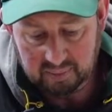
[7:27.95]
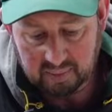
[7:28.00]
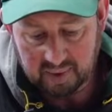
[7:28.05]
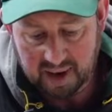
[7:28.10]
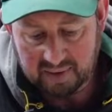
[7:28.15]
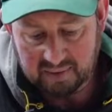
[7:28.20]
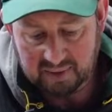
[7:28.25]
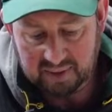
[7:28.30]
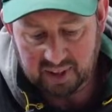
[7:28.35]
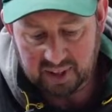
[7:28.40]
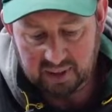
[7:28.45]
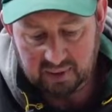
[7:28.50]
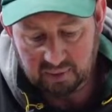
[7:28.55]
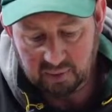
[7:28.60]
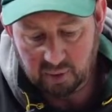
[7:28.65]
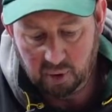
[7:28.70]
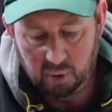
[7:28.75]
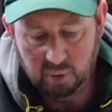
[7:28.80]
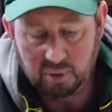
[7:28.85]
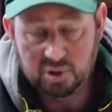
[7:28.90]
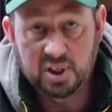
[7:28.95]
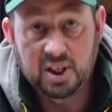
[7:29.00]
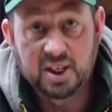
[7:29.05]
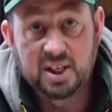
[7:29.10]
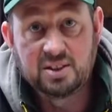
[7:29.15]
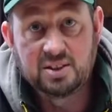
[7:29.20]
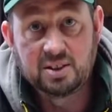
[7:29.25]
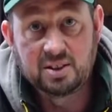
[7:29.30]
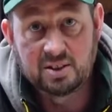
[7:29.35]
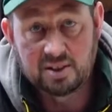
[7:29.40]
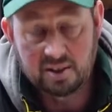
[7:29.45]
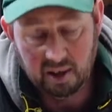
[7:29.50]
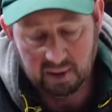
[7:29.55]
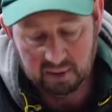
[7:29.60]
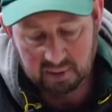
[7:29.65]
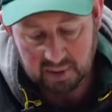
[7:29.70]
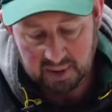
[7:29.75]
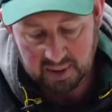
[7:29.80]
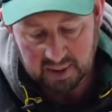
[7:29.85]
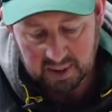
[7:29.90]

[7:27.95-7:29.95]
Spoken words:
everything all season, so